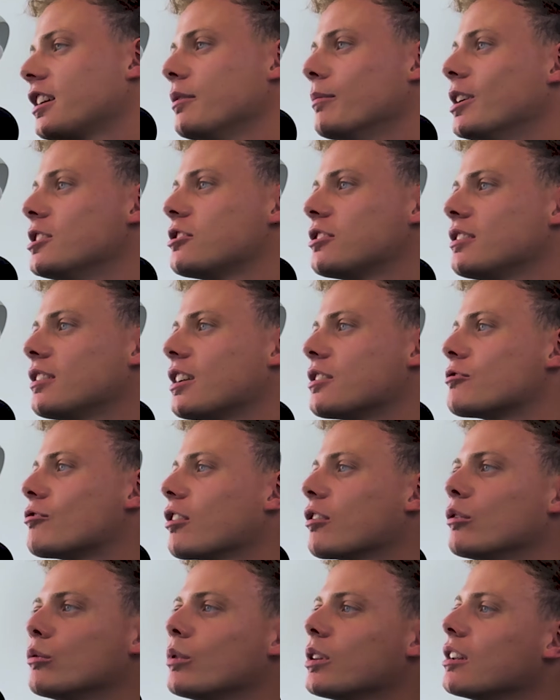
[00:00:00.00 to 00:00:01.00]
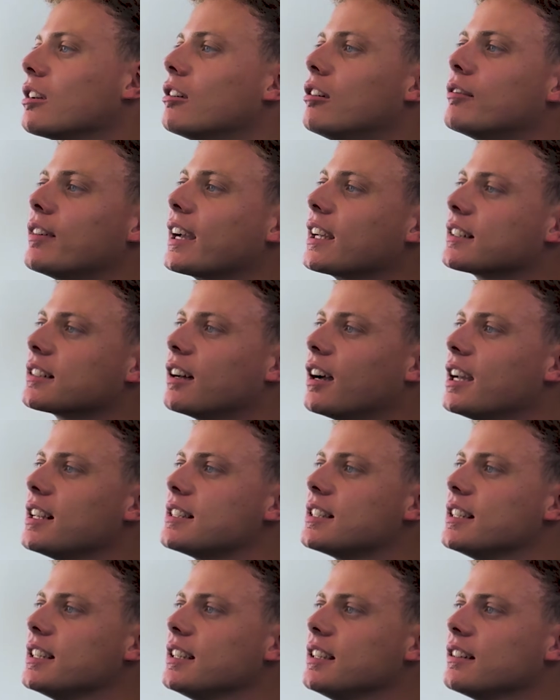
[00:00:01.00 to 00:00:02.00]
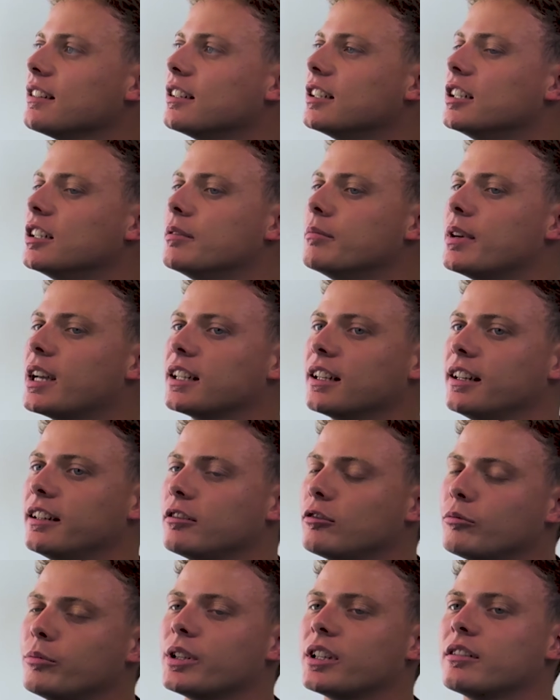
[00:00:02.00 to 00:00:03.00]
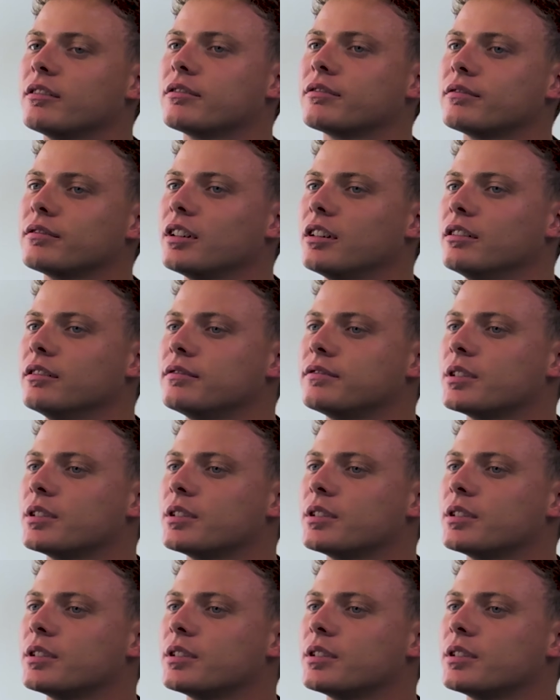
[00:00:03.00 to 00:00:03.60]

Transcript: you mentioned, I struggled with a lot of anxiety and a little bit of